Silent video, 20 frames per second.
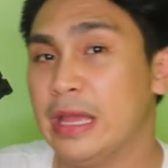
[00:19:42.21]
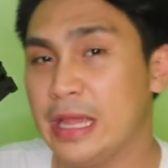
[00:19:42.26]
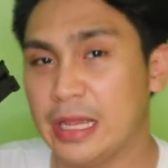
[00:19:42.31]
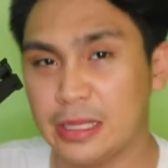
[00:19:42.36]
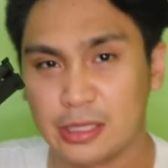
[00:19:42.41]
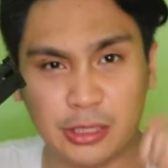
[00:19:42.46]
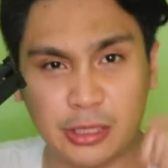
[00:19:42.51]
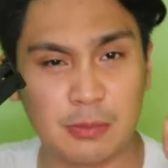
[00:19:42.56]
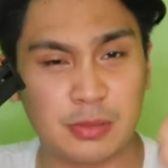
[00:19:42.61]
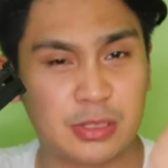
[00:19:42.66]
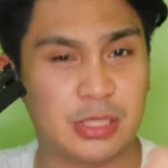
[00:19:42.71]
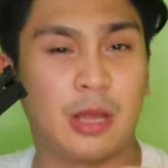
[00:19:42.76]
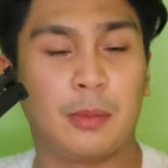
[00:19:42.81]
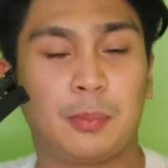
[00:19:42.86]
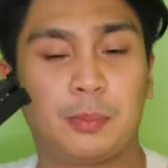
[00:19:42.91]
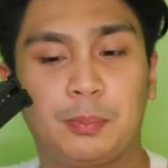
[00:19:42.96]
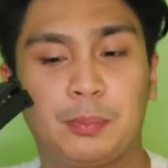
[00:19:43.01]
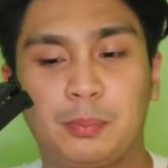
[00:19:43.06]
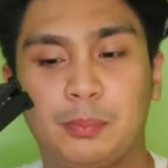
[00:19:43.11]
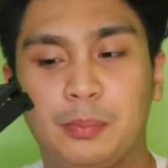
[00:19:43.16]
Hit a thumbs
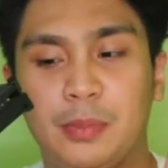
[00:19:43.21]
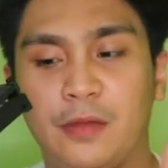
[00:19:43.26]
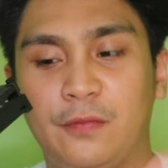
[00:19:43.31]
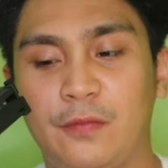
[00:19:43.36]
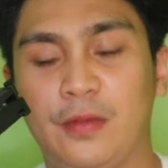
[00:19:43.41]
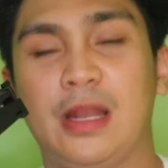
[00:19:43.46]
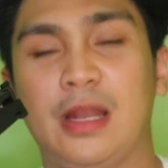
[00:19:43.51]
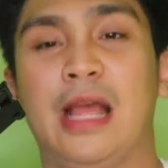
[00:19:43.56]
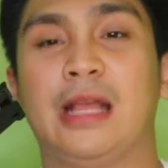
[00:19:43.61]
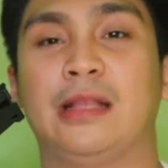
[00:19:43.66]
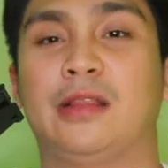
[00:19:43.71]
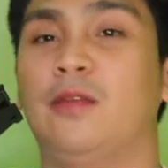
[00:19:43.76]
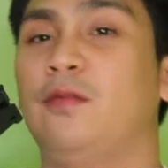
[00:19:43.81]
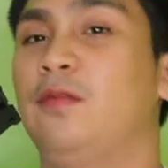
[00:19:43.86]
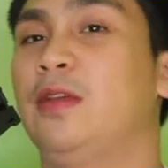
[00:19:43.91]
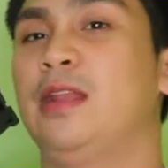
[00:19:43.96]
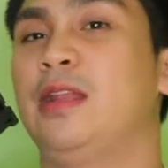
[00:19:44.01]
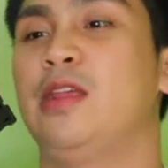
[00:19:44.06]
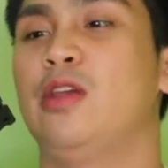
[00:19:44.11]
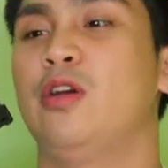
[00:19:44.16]
up if you like the
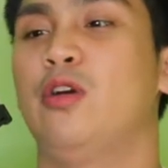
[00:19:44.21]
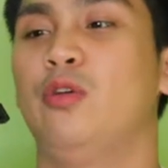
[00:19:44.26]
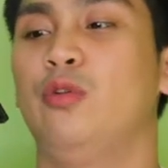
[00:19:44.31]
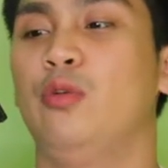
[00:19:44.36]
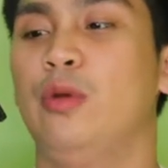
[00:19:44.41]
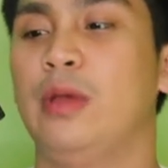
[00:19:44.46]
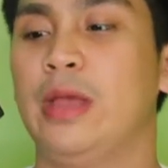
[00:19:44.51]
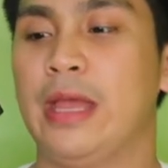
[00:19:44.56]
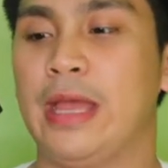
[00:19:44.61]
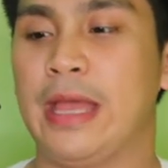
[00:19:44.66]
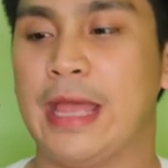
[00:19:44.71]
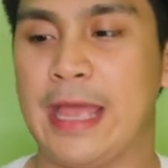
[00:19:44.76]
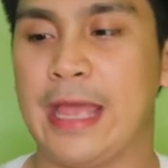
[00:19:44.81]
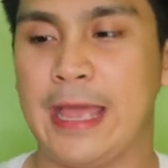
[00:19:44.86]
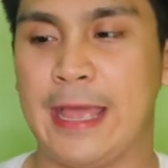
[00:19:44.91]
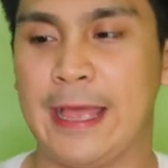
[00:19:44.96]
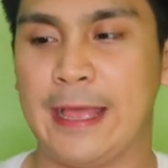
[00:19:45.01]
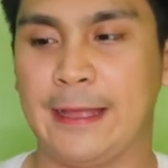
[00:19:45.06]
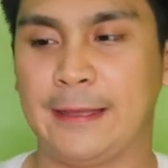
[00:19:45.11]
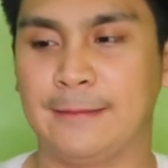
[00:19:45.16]
video,
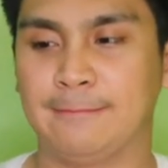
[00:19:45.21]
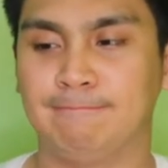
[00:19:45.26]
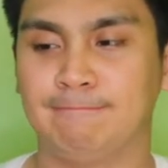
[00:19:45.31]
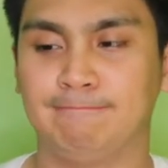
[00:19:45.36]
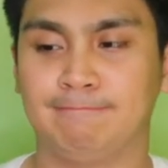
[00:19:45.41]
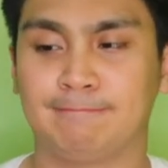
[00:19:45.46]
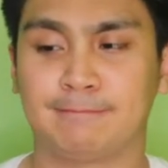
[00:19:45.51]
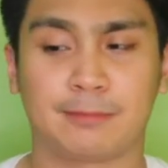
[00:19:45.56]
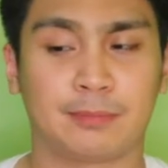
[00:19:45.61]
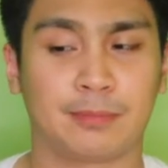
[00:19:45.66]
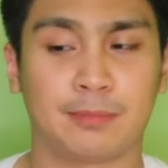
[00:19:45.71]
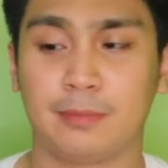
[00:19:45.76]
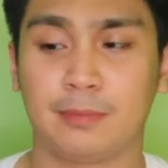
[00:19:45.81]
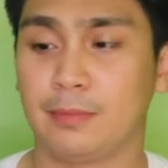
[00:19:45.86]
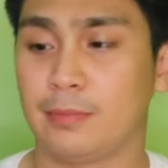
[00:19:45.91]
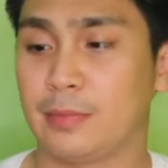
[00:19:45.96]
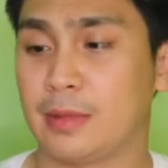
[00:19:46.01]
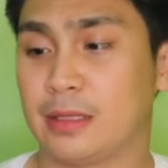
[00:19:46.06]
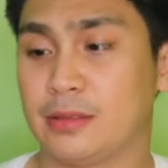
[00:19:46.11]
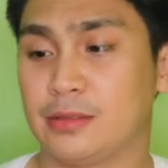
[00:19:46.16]
and
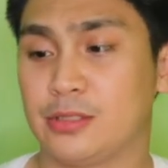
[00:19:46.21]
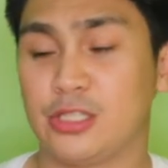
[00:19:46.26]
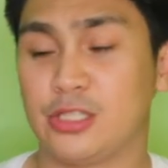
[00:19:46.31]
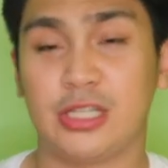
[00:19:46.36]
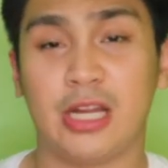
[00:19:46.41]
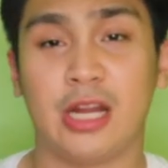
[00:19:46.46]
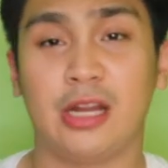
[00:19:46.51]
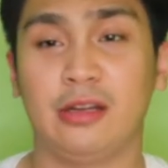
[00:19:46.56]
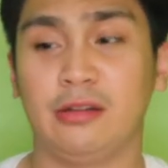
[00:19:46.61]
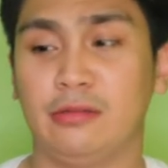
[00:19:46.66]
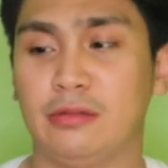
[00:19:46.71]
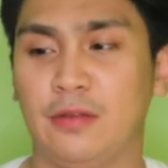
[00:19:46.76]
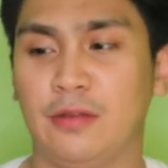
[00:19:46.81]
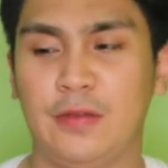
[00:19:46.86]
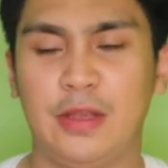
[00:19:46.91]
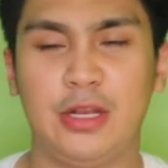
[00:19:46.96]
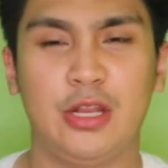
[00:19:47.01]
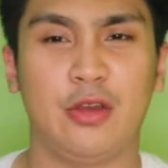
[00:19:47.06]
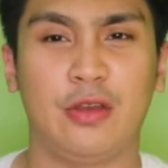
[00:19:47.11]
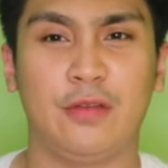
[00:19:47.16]
just share the
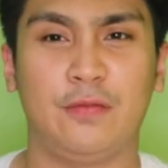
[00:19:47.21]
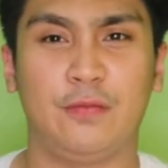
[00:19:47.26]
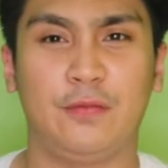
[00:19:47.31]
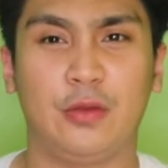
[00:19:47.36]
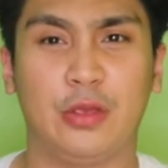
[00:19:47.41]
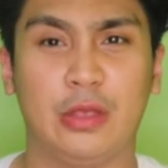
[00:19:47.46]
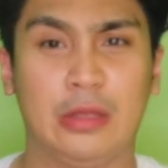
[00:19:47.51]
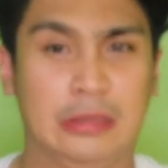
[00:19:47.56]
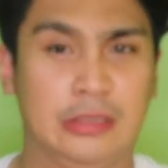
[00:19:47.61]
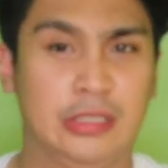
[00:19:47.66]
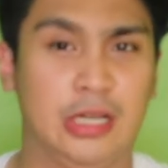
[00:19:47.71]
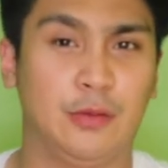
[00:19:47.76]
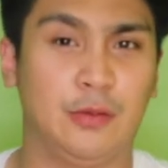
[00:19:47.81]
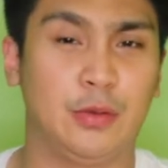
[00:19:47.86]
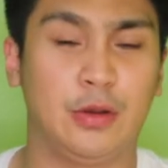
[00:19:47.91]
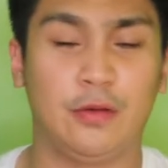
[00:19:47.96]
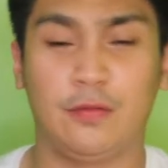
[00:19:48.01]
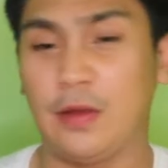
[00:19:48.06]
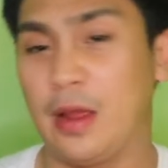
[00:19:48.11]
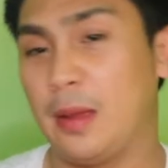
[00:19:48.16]
video if you can share it
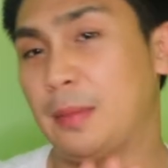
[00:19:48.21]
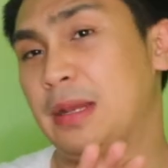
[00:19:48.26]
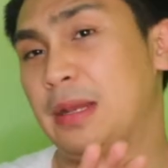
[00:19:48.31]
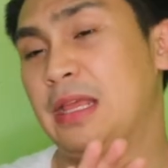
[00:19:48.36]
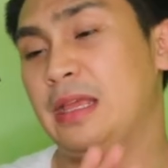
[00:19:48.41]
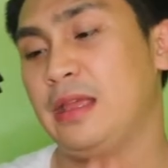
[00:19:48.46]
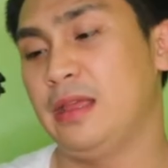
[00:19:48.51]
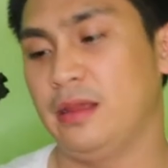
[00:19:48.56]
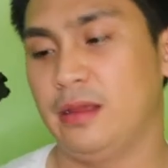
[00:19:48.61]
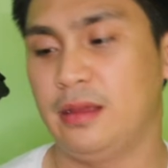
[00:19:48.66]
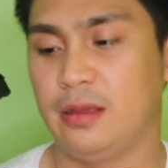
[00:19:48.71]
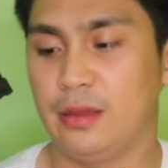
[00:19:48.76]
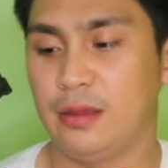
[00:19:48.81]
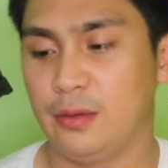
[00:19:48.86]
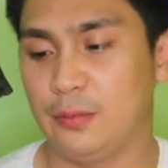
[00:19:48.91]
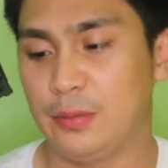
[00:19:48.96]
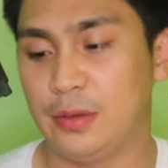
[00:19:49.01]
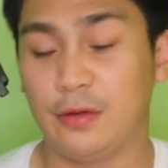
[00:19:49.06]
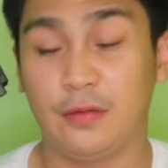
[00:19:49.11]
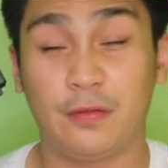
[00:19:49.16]
with your family,
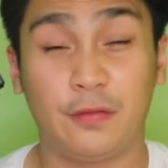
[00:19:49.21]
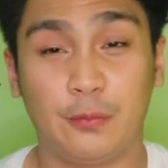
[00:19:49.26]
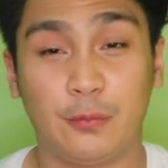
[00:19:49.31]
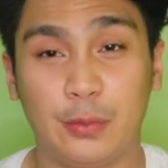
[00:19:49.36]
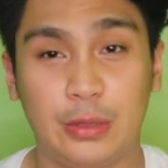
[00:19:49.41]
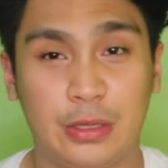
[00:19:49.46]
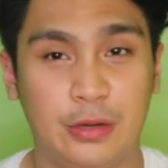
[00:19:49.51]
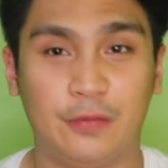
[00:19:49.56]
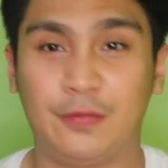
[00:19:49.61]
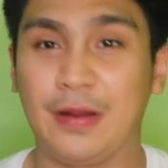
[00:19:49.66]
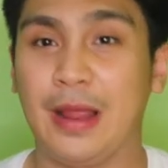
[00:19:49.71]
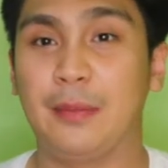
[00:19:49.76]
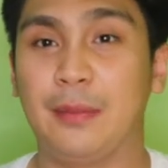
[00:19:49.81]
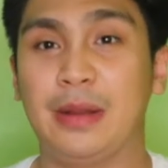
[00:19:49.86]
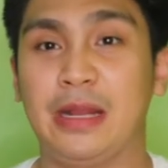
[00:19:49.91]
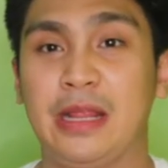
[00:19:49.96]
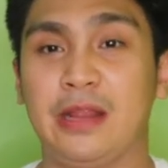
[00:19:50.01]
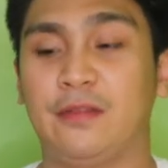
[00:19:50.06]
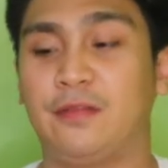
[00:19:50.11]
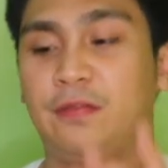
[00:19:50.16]
with your, with your
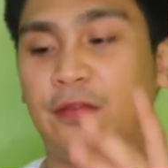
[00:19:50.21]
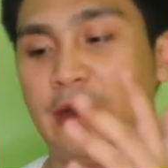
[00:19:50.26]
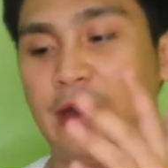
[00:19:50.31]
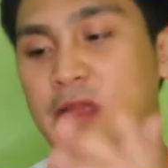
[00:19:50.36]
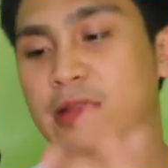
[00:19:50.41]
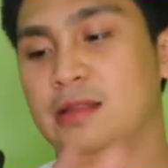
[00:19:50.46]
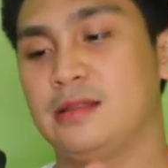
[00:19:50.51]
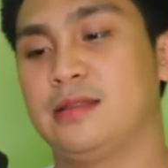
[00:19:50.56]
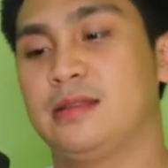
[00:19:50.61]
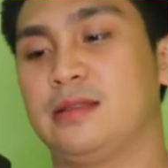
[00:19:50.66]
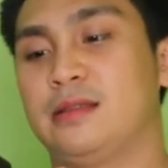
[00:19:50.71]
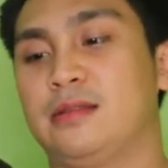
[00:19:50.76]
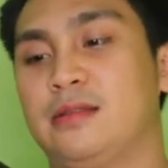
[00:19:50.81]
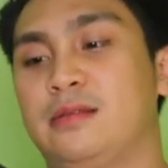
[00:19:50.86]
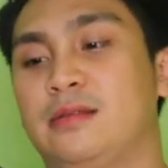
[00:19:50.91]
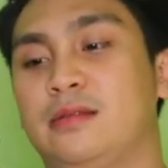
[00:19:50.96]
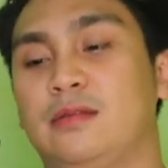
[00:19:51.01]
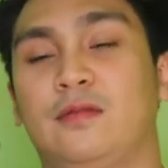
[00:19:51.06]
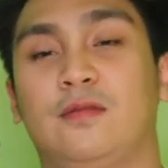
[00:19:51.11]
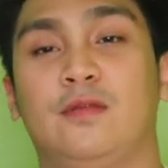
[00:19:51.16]
family and
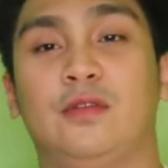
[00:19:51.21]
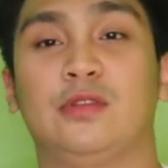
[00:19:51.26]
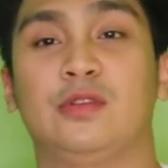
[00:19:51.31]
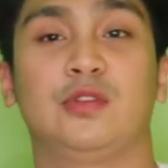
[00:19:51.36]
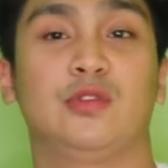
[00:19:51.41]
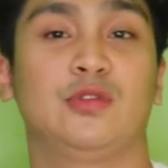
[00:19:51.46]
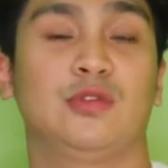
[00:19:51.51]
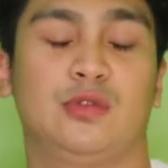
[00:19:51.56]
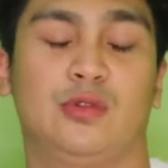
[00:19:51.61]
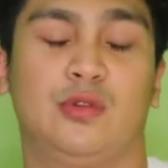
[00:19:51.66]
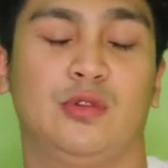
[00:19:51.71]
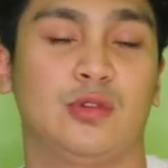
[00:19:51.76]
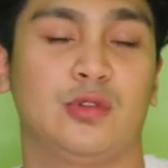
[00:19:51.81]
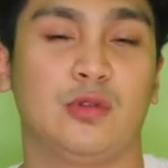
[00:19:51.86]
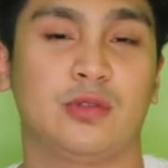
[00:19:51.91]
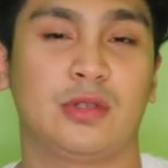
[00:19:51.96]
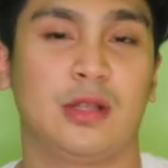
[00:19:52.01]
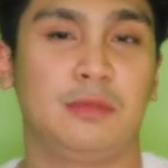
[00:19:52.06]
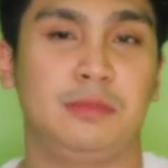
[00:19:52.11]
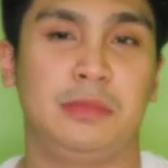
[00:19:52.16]
friends through
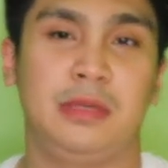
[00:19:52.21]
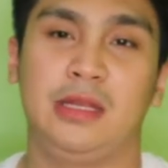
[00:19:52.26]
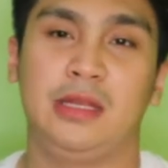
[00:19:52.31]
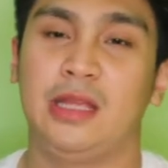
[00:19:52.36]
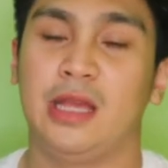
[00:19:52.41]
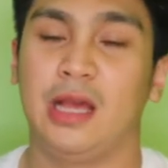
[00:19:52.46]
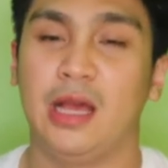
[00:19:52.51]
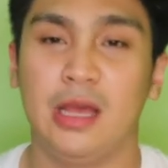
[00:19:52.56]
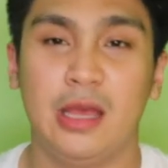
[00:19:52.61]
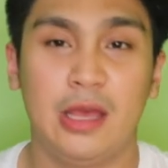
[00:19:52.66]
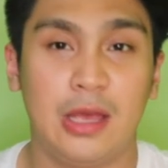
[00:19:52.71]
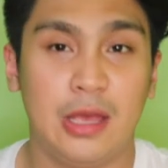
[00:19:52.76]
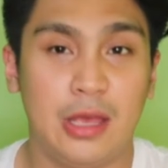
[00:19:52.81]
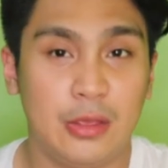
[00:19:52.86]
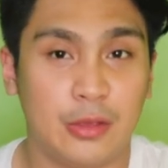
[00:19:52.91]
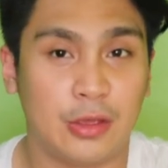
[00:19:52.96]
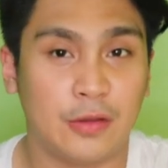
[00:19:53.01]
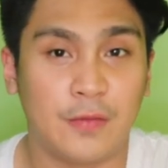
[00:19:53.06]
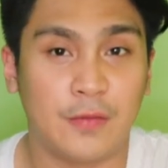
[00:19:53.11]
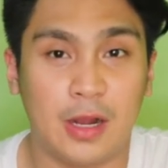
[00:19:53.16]
social media.
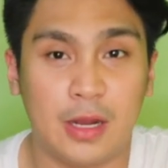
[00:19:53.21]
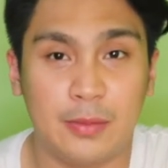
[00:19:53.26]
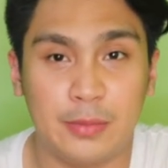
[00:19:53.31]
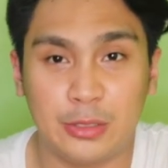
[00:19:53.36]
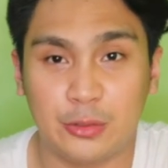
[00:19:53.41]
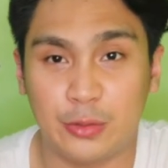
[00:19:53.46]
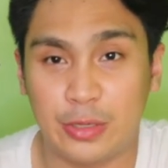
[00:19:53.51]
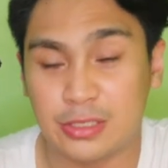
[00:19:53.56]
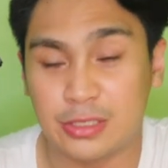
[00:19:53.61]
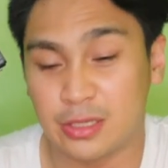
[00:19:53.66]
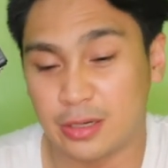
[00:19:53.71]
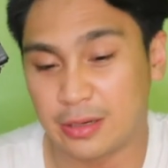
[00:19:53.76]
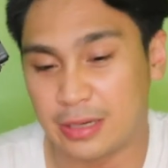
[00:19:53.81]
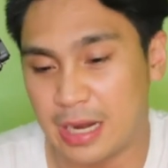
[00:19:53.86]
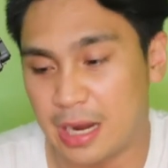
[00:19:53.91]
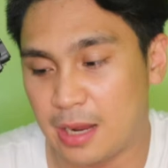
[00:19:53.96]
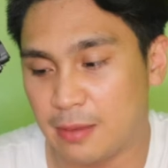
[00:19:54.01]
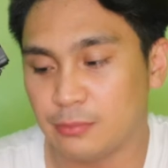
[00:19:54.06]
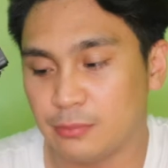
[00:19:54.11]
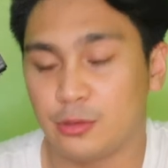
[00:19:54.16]
You can follow me through
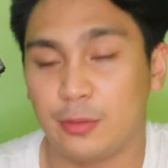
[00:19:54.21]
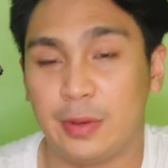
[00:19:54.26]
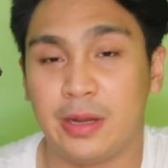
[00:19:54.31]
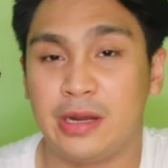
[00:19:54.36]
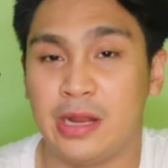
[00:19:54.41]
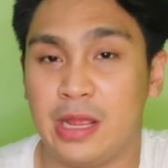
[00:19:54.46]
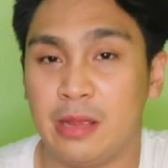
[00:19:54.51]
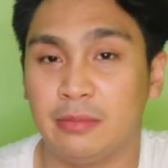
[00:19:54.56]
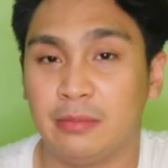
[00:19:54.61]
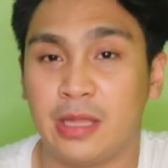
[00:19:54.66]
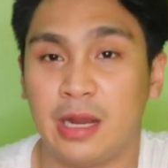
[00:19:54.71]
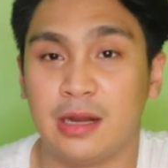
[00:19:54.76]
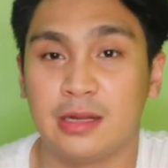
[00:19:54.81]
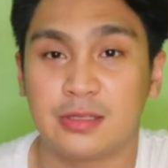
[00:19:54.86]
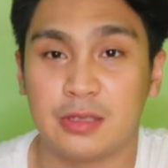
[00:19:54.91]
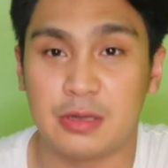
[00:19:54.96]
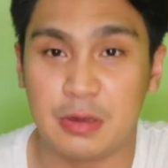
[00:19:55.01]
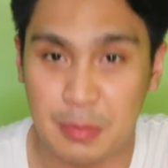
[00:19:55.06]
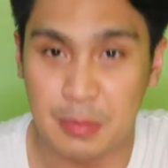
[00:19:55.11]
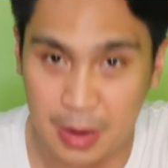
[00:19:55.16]
Instagram through my name, Deryll
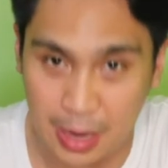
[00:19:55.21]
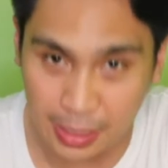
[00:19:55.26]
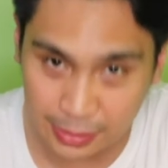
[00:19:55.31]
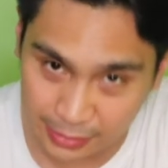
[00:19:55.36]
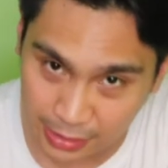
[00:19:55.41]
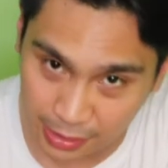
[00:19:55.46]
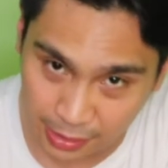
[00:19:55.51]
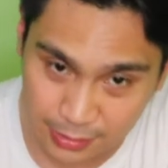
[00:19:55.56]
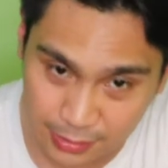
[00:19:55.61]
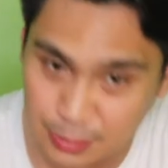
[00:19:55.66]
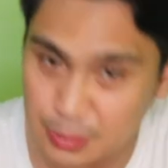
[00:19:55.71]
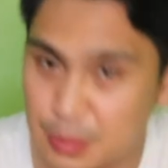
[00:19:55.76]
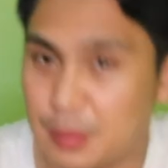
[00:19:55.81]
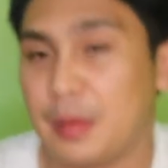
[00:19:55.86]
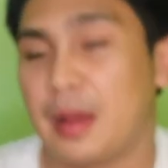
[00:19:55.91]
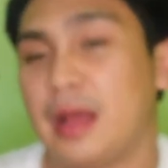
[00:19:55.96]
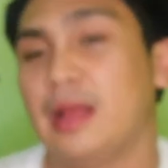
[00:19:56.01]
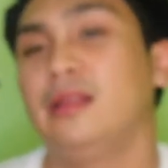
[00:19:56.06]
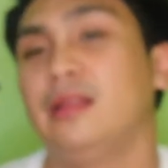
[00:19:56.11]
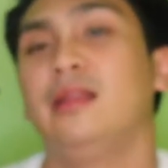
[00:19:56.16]
Soliman, at Deryll
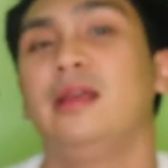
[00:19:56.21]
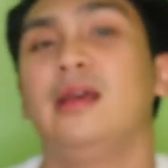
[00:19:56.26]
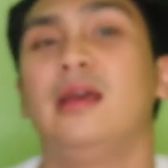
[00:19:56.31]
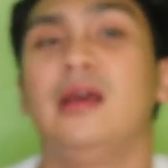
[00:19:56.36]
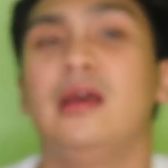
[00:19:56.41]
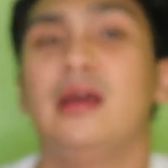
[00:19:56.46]
Soliman.